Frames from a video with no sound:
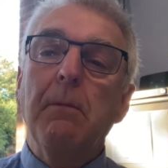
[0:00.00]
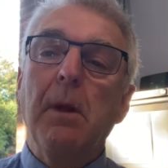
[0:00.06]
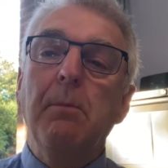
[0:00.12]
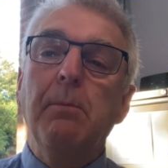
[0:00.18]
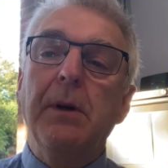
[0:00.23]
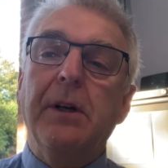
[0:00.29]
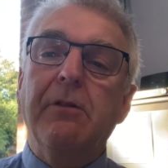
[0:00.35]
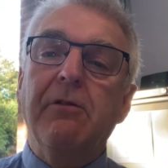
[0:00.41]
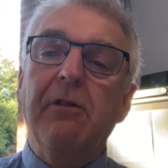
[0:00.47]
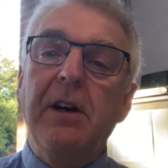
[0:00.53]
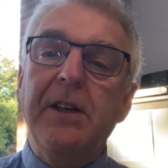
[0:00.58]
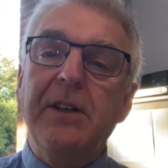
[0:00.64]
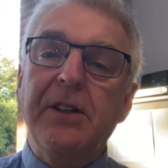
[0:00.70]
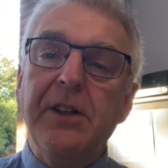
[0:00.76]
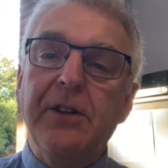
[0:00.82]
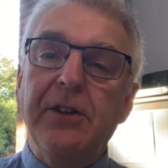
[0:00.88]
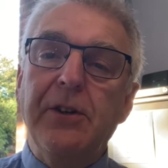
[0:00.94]
but
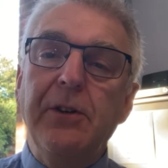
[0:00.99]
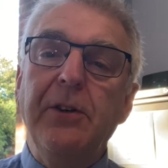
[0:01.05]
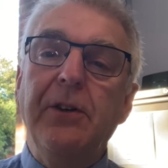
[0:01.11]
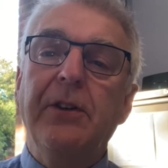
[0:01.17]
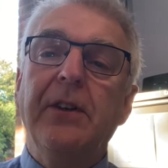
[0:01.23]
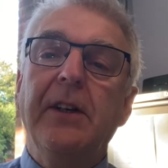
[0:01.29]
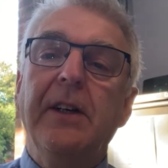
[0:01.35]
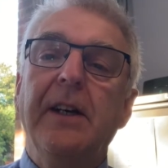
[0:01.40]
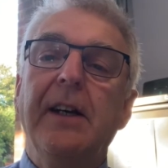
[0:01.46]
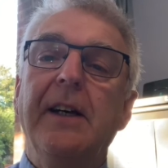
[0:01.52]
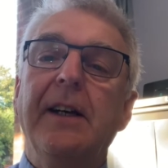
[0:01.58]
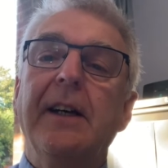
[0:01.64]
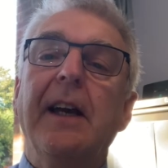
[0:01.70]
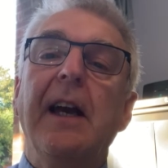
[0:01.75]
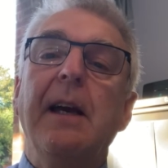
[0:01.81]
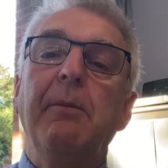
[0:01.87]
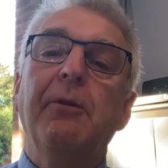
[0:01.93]
grace and truth
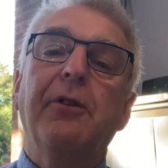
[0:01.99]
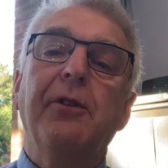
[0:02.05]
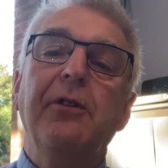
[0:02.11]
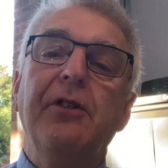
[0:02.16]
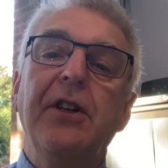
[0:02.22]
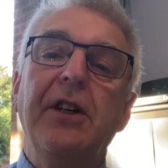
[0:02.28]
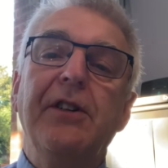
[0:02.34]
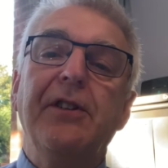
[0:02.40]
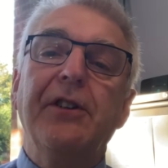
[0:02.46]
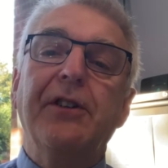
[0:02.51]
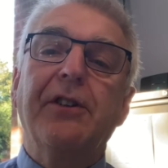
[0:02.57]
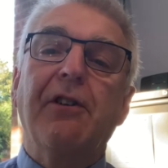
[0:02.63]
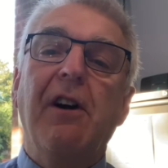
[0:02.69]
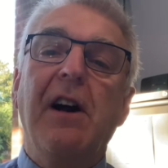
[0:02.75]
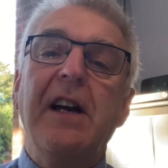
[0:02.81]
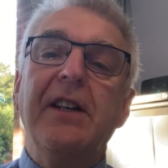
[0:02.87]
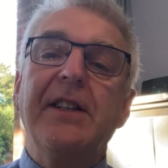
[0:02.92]
came through Jesus
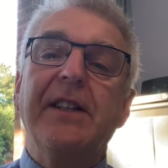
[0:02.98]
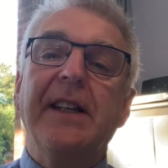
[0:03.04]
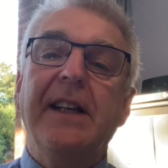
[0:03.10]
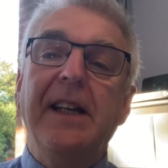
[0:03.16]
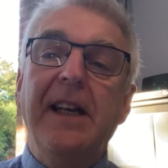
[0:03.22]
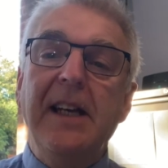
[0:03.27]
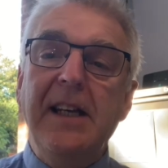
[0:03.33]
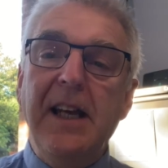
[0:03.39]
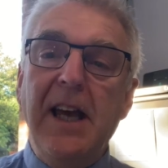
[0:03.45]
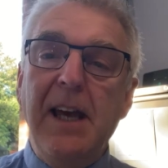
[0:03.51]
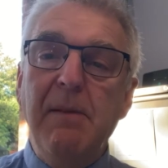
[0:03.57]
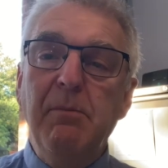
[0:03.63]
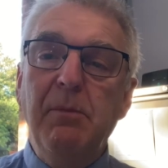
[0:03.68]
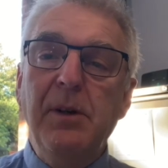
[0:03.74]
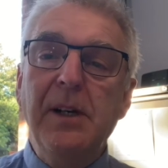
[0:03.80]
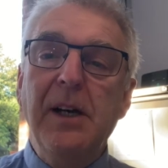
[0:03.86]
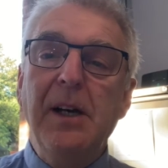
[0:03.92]
Christ, and in
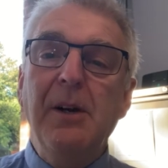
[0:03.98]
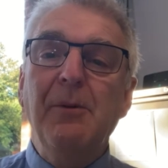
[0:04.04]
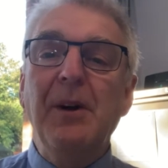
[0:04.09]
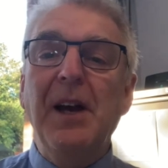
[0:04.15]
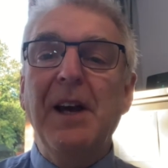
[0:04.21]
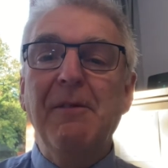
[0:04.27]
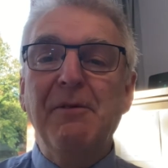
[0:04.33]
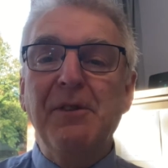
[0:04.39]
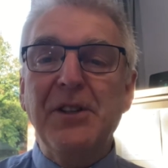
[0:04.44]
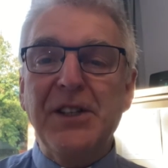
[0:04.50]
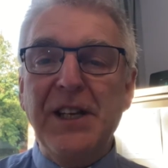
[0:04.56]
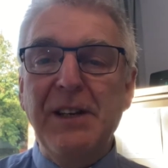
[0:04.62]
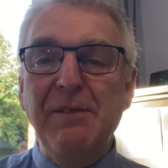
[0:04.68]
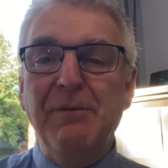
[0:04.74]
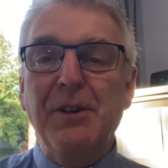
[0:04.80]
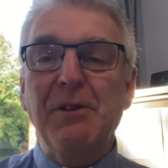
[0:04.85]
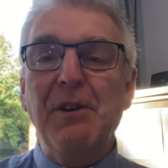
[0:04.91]
him we have
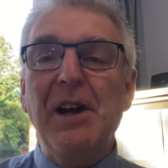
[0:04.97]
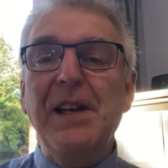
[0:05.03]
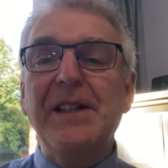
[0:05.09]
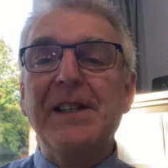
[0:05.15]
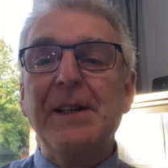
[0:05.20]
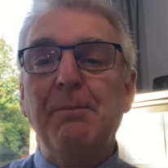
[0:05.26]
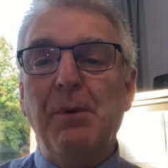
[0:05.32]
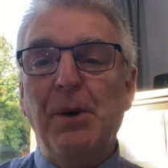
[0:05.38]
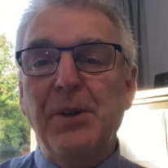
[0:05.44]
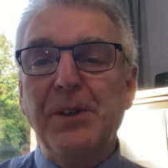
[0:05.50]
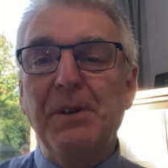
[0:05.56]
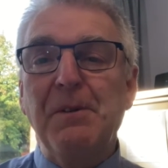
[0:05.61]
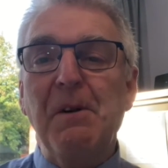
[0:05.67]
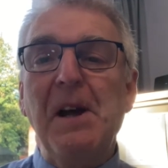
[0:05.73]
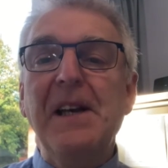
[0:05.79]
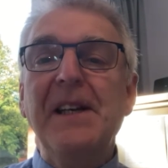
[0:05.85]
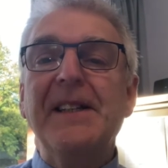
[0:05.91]
received grace upon
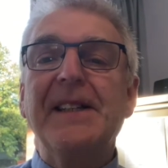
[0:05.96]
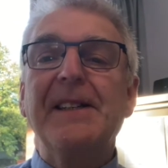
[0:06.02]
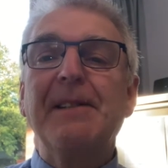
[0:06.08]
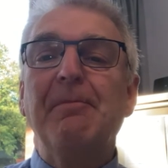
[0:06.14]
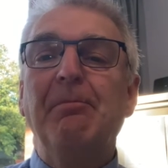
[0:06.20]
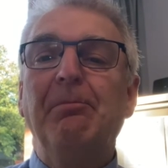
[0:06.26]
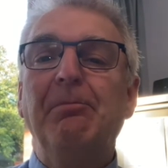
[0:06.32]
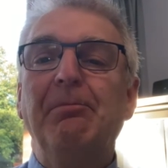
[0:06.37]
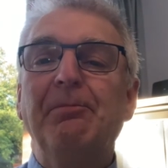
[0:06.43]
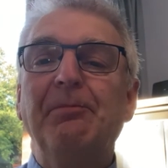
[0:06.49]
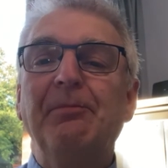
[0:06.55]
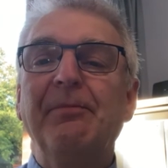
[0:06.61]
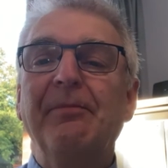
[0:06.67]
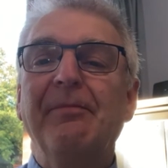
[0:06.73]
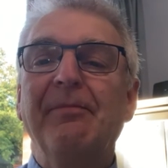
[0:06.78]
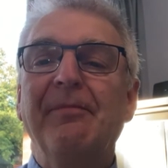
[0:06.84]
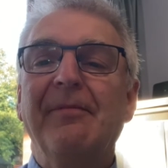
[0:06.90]
grace"?
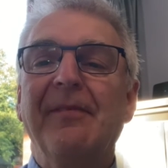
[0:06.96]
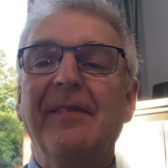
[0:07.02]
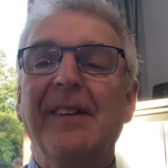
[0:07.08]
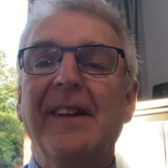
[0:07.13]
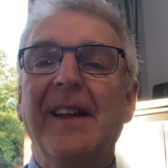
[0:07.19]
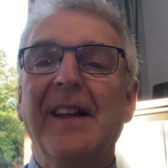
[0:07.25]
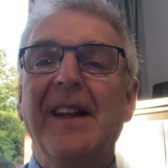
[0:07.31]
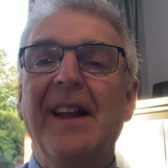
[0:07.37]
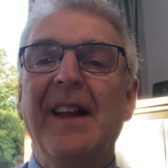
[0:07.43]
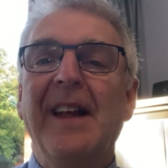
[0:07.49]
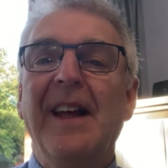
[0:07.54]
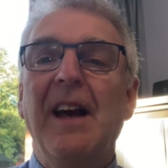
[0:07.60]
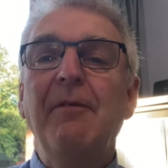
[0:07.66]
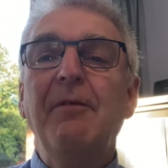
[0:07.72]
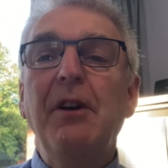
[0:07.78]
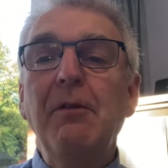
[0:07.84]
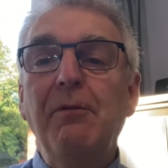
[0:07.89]

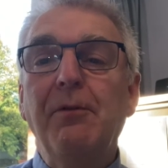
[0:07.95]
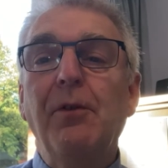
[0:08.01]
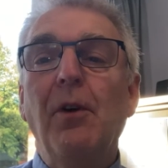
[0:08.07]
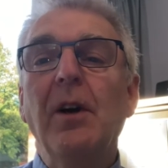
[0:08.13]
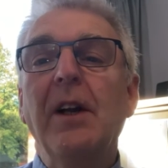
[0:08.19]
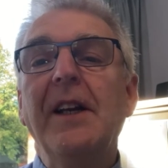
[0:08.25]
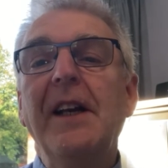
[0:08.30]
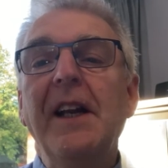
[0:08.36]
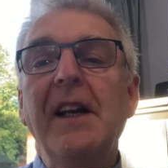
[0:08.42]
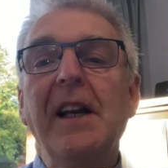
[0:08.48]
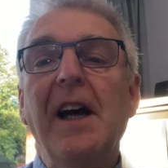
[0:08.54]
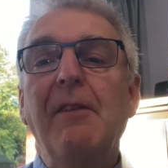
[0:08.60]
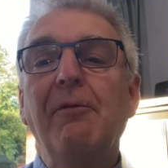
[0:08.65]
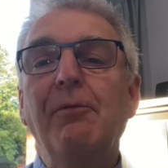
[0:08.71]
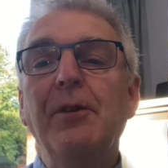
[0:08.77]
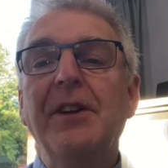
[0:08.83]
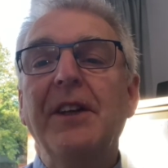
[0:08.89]
Have you fallen in
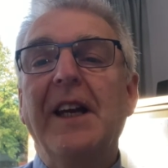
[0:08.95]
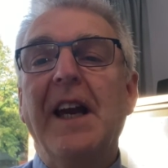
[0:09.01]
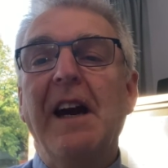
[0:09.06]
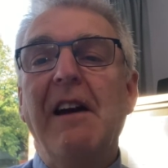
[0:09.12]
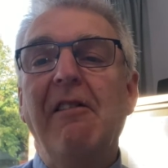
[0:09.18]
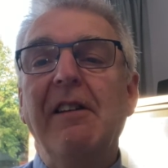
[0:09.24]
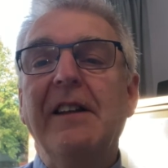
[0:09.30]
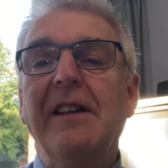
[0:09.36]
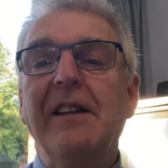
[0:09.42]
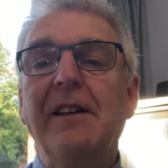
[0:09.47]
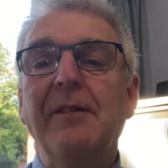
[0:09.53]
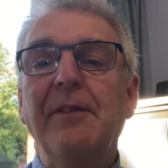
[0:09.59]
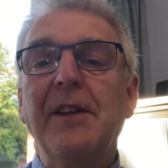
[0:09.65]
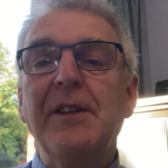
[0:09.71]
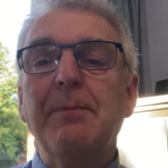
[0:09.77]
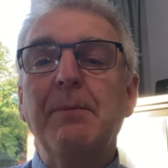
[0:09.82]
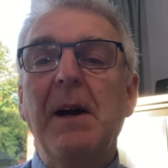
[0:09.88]
love with the character of
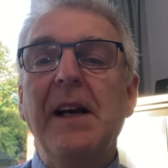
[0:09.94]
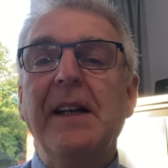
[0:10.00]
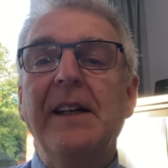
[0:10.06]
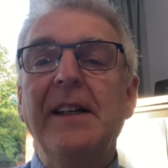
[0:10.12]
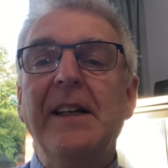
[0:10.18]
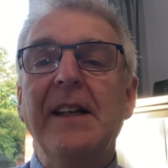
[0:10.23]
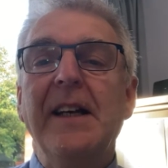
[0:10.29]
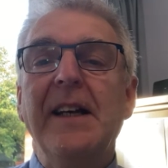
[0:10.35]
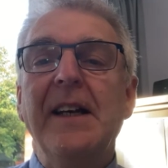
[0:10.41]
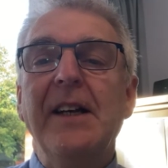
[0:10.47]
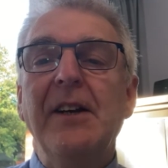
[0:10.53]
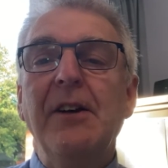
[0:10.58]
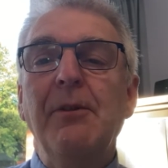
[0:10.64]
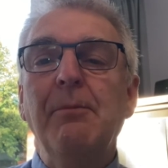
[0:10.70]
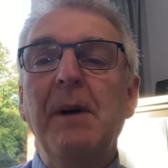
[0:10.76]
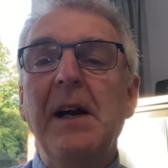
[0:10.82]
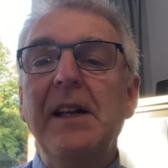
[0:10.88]
this man
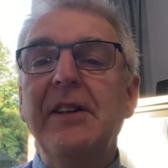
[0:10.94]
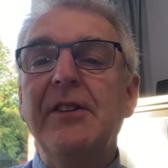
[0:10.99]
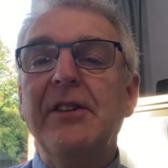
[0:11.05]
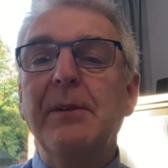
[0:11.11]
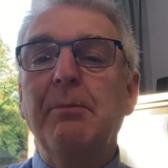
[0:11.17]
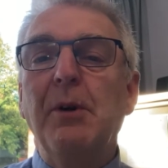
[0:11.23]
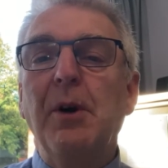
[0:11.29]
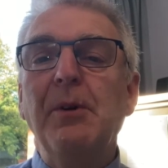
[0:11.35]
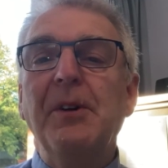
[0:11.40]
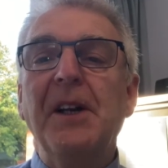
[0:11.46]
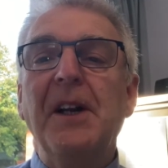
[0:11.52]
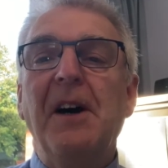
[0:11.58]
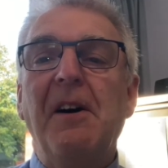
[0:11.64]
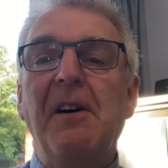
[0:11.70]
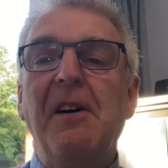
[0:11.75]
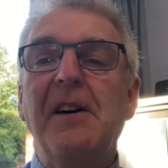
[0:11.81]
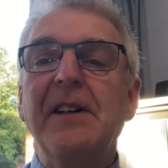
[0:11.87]
who mends the broken
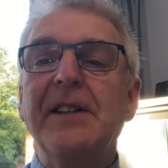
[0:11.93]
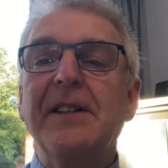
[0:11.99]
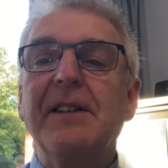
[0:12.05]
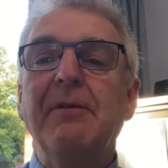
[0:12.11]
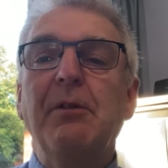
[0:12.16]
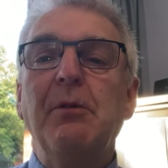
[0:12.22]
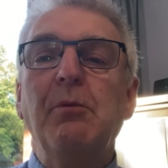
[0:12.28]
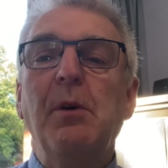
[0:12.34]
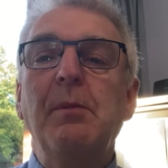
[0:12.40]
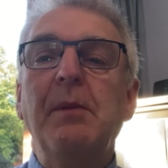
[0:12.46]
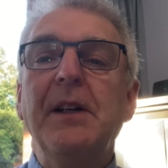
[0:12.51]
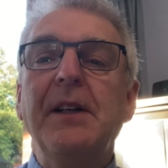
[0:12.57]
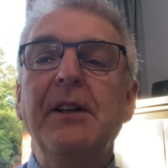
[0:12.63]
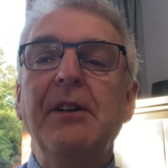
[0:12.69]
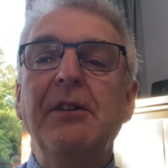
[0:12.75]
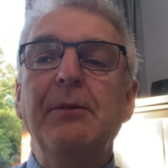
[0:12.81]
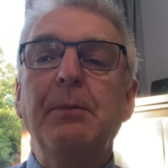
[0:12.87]
hearts of the woman
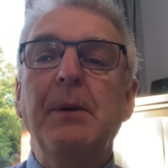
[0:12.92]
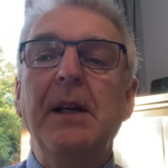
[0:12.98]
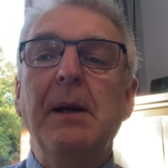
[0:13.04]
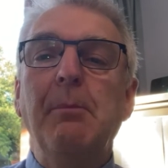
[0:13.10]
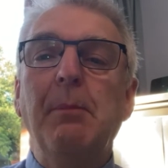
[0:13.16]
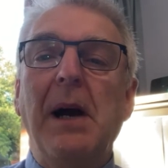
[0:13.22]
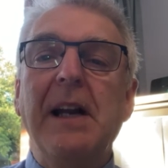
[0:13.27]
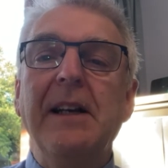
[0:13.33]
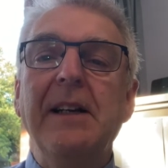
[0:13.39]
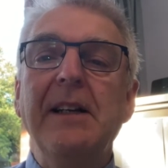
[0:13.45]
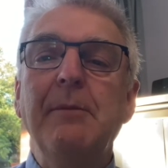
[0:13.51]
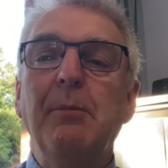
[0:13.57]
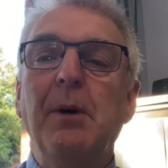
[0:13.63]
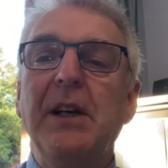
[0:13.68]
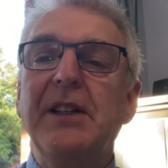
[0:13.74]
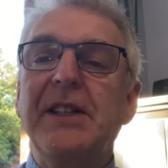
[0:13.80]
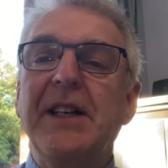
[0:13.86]
who's been abandoned
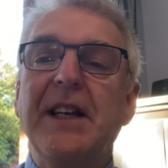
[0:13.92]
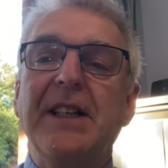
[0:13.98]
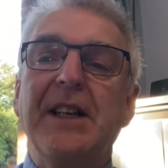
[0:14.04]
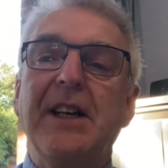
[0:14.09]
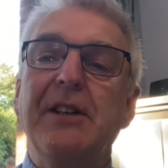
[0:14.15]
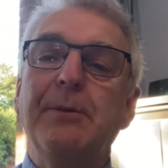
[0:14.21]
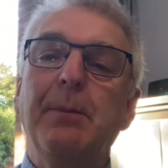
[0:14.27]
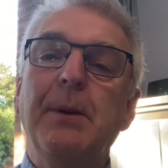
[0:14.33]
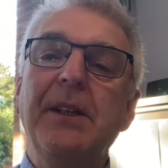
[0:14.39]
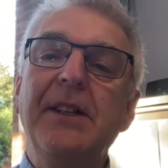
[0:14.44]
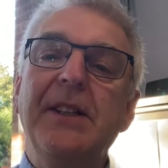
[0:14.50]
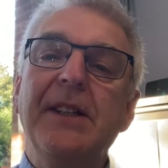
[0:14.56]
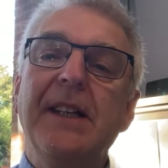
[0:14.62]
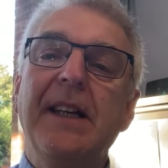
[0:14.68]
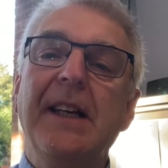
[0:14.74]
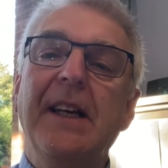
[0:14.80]
by 6 husbands,